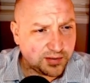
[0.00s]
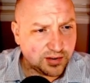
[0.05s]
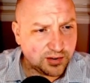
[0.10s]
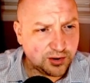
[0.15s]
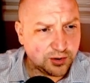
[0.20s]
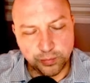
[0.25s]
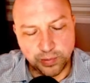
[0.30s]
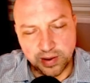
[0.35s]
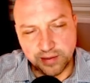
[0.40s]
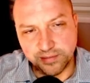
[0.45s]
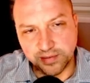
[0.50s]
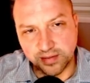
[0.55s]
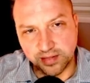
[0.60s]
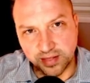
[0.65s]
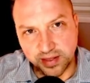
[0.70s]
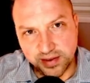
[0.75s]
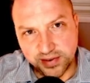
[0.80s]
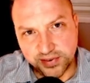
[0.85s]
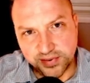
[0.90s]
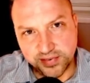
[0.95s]
and so we have a
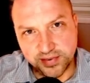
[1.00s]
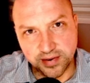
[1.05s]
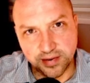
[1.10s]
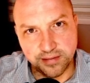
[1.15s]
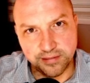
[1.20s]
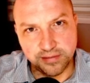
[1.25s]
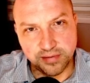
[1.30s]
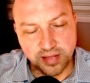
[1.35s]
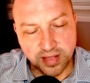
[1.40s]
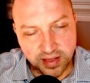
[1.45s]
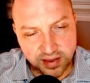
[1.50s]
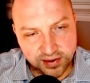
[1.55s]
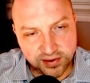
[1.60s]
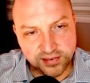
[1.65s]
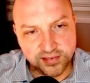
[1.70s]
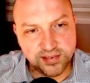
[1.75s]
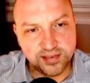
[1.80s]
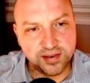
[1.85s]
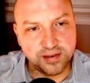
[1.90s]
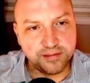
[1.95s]
list of
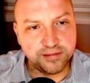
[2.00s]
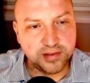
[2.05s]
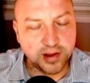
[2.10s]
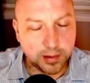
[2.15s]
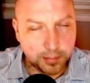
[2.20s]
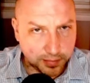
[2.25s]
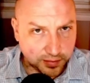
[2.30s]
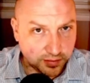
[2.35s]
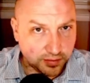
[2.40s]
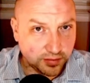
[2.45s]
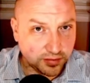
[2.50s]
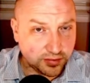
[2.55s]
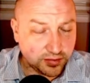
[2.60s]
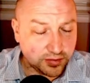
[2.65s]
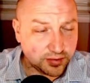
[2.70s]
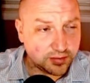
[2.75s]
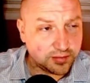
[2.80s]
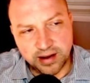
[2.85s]
lists of tuples.